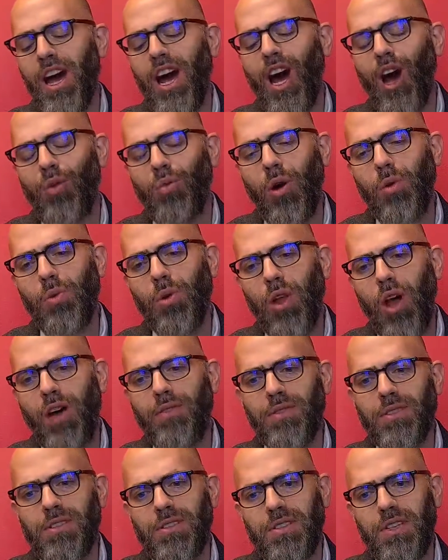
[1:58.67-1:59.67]
What we'll
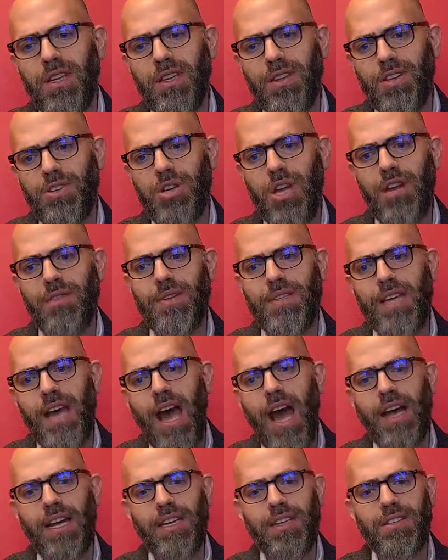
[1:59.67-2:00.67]
often see in the chain of
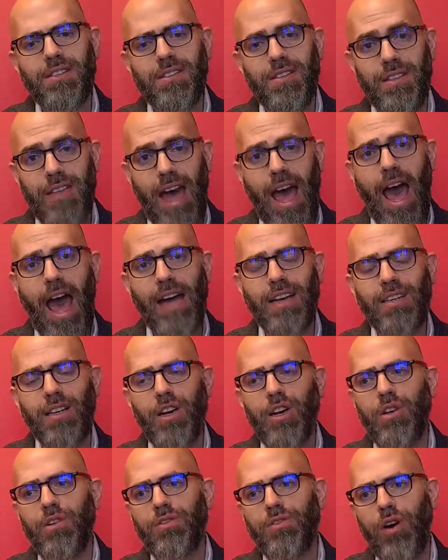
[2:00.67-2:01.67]
attack is that,
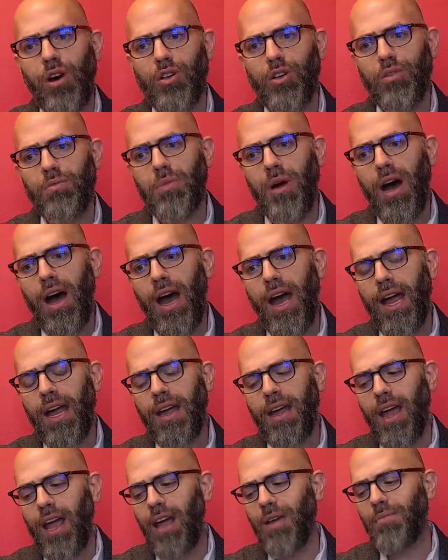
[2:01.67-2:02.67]
followed
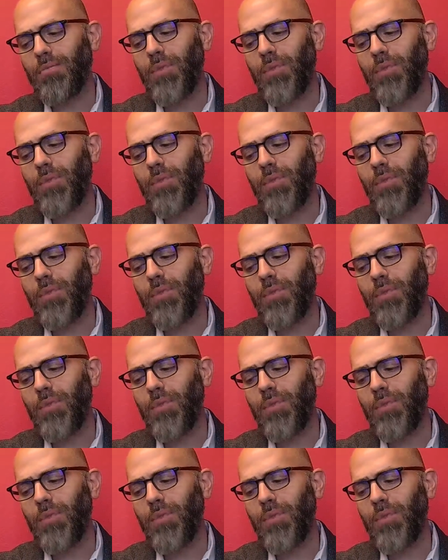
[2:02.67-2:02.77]
by a